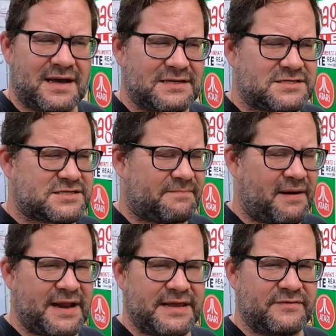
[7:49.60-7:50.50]
and
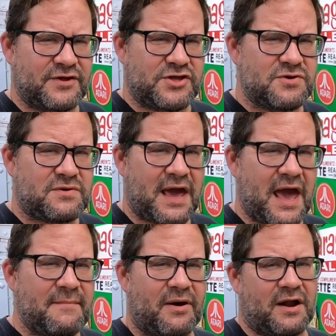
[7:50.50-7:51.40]
somebody in the
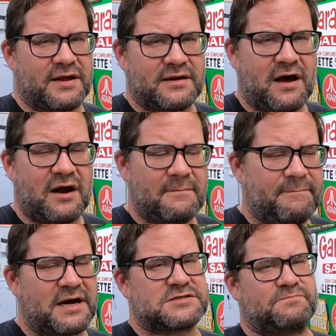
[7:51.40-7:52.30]
UK bought it.
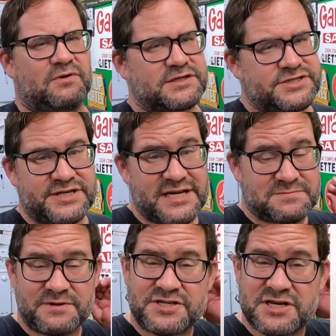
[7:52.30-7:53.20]
100 bucks plus
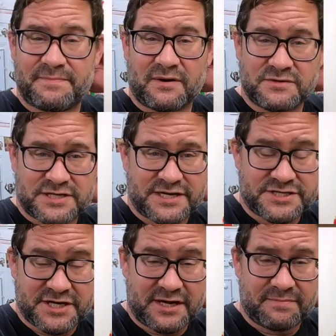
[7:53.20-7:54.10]
GSP shipping, which ain't
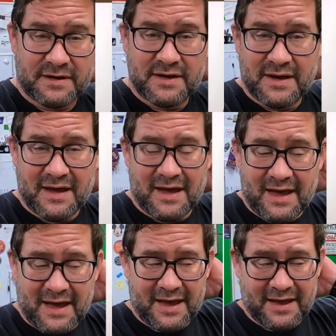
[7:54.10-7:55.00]
cheap.
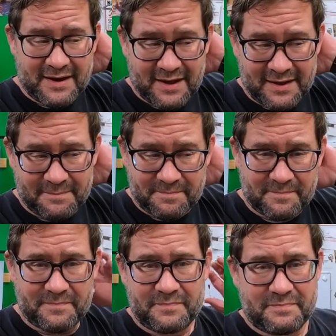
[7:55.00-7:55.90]
And uh,
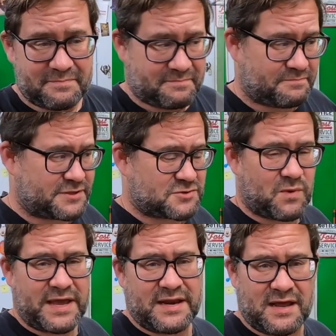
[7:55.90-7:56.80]

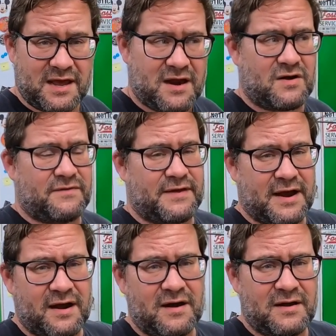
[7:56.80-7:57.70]
between here and
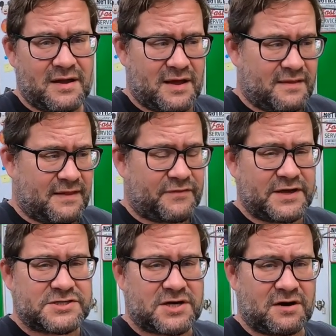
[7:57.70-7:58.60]
there, that
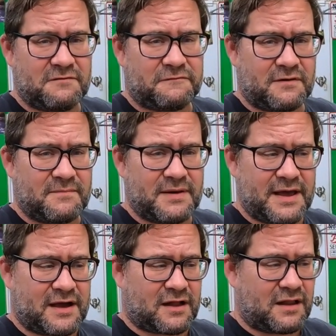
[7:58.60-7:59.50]
thing turned from
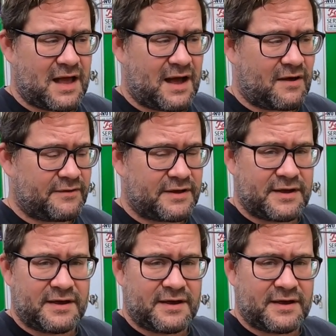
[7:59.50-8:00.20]
a clown